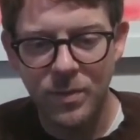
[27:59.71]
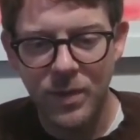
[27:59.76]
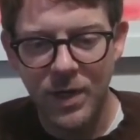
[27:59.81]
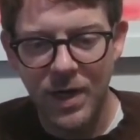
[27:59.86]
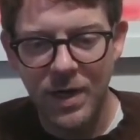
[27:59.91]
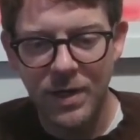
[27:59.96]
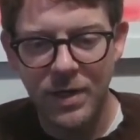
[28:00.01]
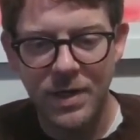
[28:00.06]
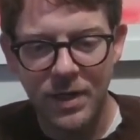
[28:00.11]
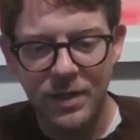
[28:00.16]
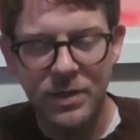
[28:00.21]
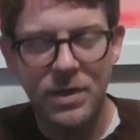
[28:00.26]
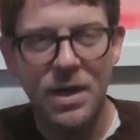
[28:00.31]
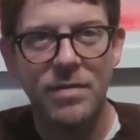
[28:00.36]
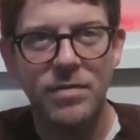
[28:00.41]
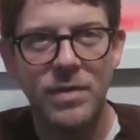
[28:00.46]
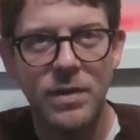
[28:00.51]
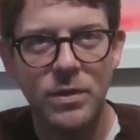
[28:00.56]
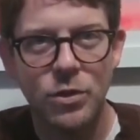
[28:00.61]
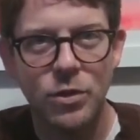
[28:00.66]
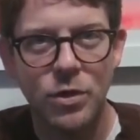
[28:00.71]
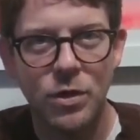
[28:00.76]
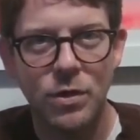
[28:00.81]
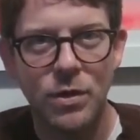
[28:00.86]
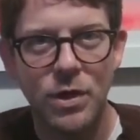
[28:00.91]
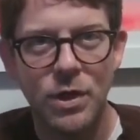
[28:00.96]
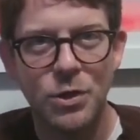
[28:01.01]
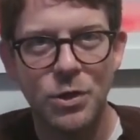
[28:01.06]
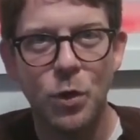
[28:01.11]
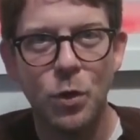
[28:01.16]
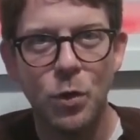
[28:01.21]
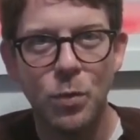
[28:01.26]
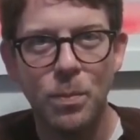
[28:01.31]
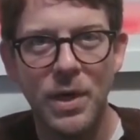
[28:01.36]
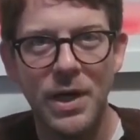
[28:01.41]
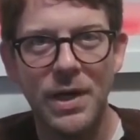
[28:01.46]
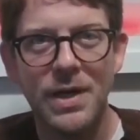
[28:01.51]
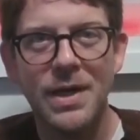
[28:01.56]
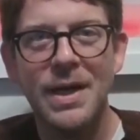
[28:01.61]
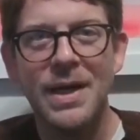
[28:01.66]
when I kicked off this journey told
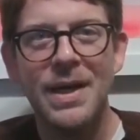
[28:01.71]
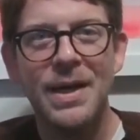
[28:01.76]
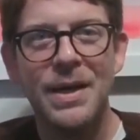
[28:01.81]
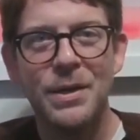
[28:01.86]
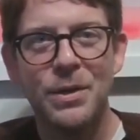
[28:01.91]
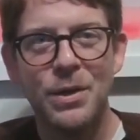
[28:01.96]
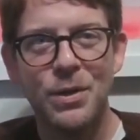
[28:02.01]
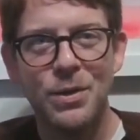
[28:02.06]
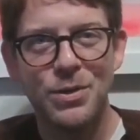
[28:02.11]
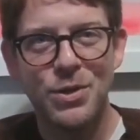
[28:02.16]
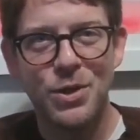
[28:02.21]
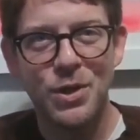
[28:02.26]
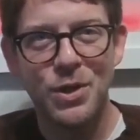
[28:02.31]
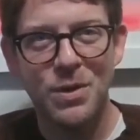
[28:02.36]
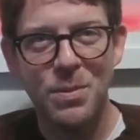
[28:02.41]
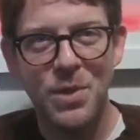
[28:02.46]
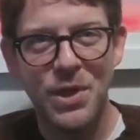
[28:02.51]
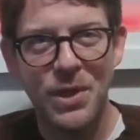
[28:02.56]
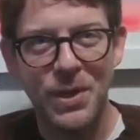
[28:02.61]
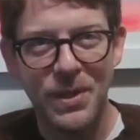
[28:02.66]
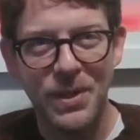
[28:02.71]
me there's going to be a